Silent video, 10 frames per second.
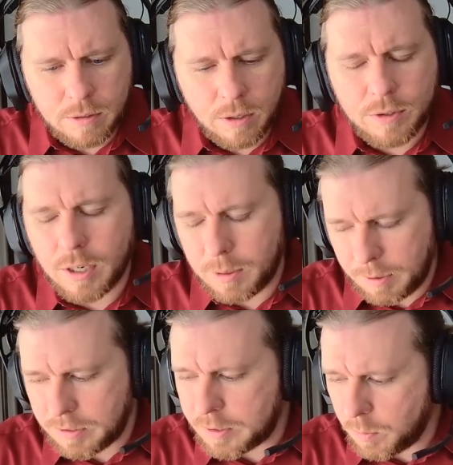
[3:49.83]
I'll talk
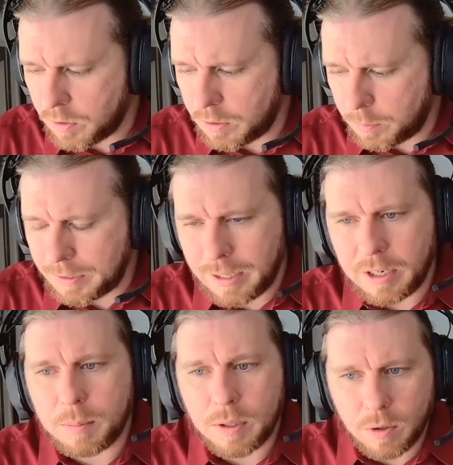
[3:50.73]
about this more a little bit
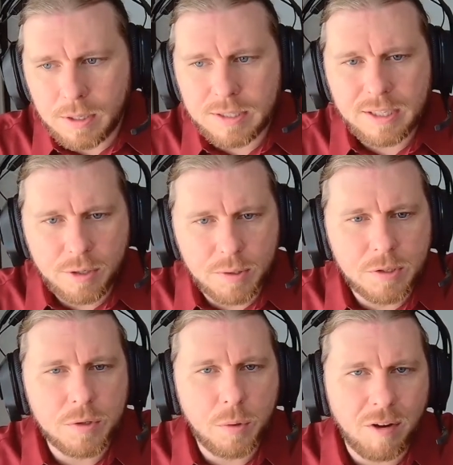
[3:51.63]
later, but look at the seed
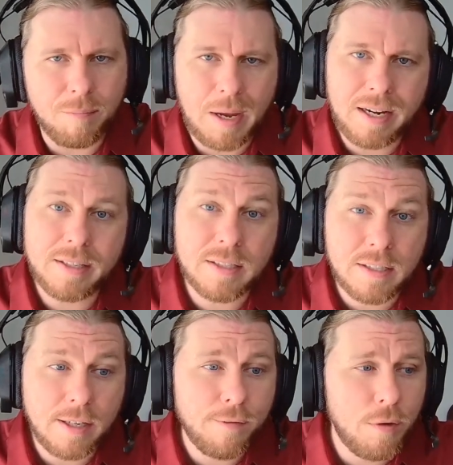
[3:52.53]
crystals you have made and
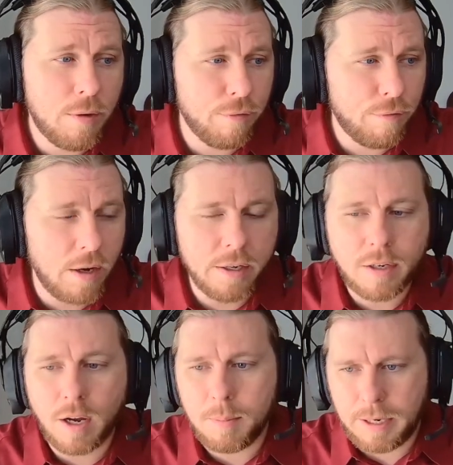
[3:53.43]
see if you can find
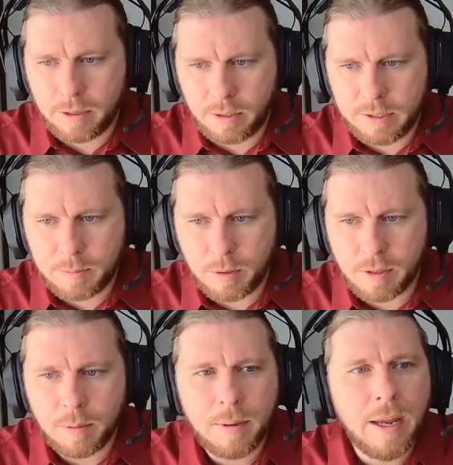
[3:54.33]
commonalities among
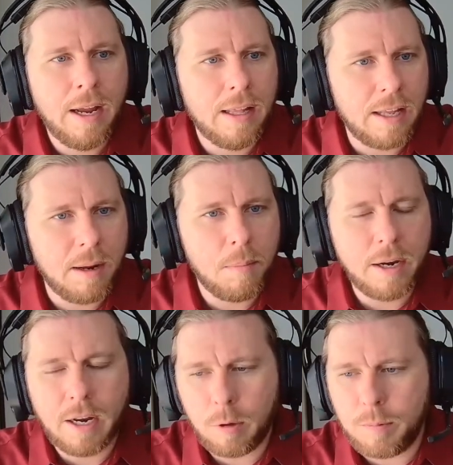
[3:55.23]
them, and that
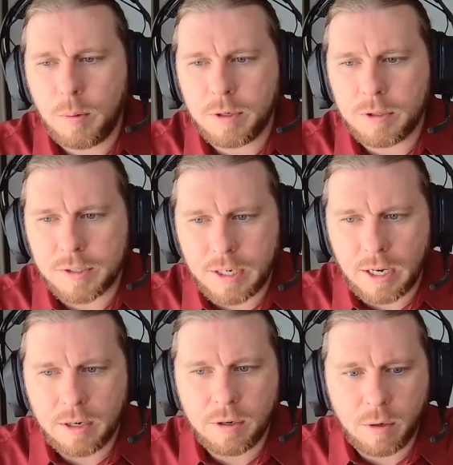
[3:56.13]
might help you
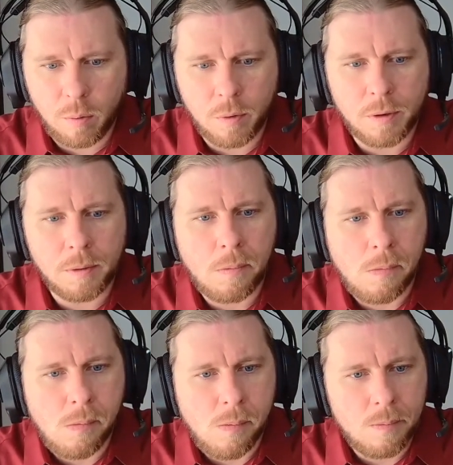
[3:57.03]
understand your
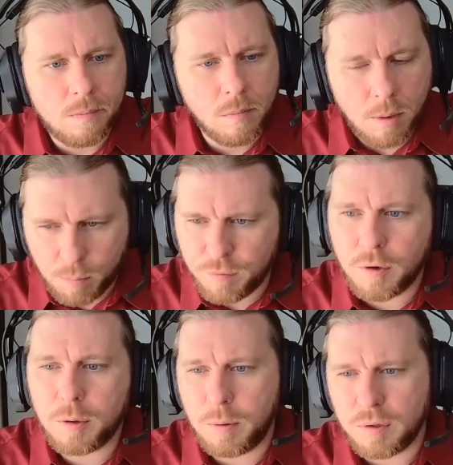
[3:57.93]

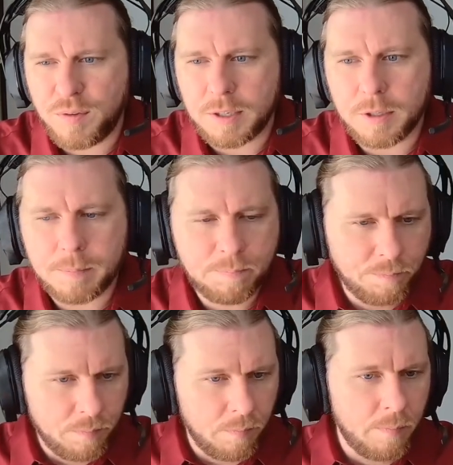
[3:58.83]
preferred approach vector.
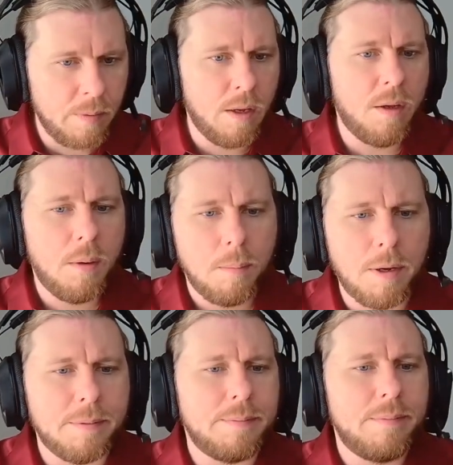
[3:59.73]

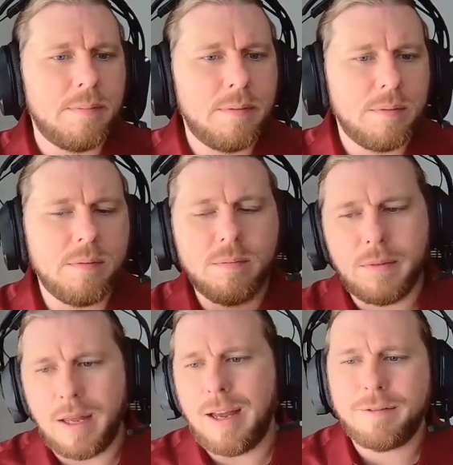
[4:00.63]
But
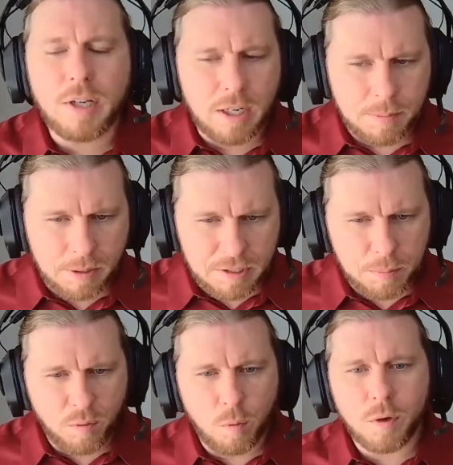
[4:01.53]
I've talked about this
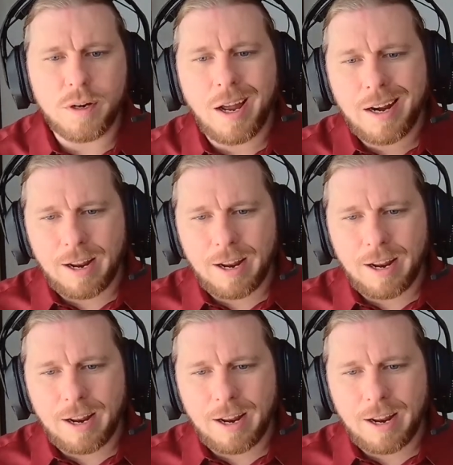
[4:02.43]
before, not